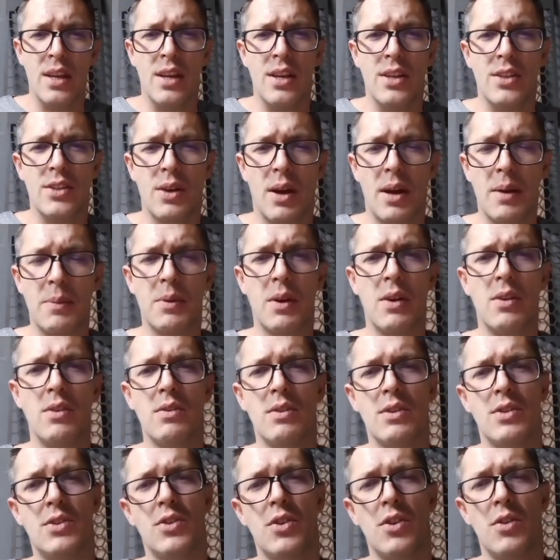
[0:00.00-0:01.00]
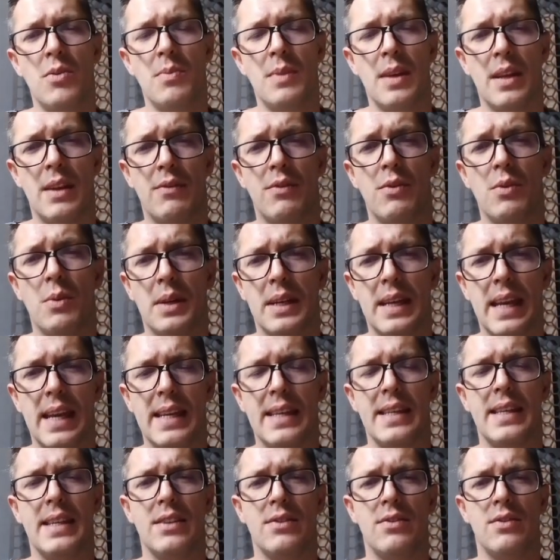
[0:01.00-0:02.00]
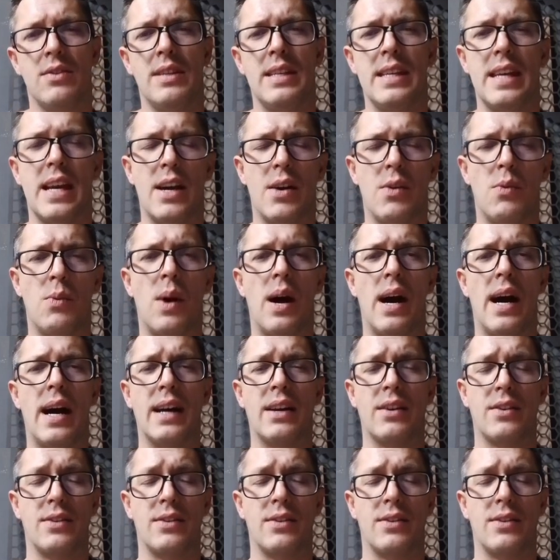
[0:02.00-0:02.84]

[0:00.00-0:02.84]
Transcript: So I'm going to assume that if you're getting into DIY,